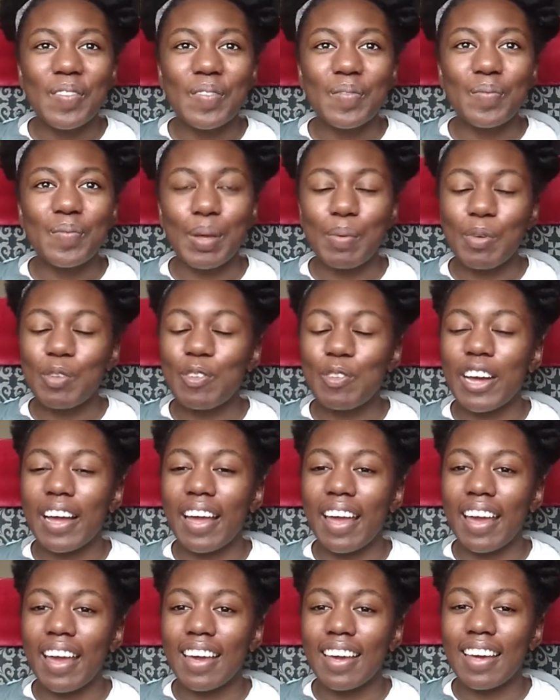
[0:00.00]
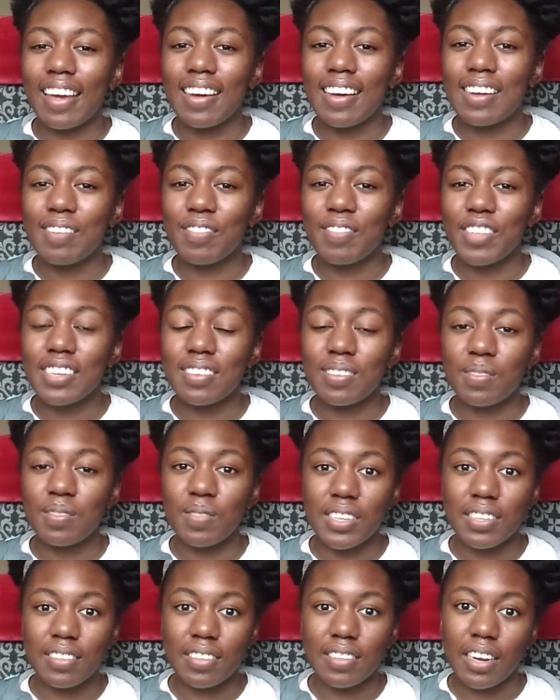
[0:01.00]
maybe if I think of some
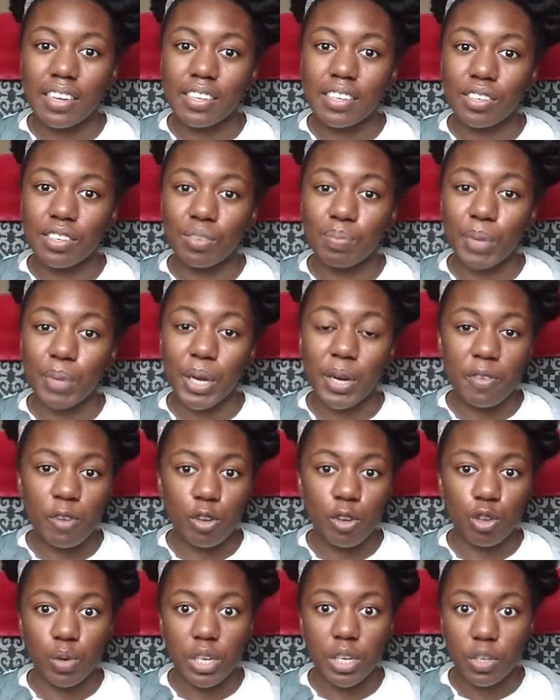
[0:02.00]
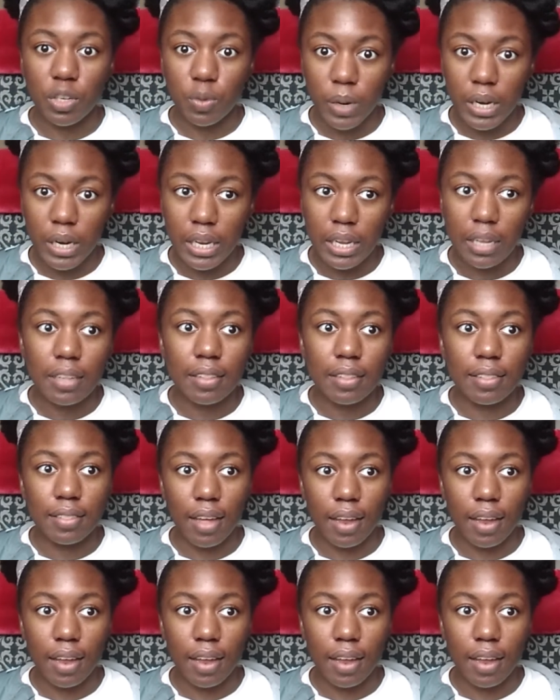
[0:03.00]
things that I could do better for 2020,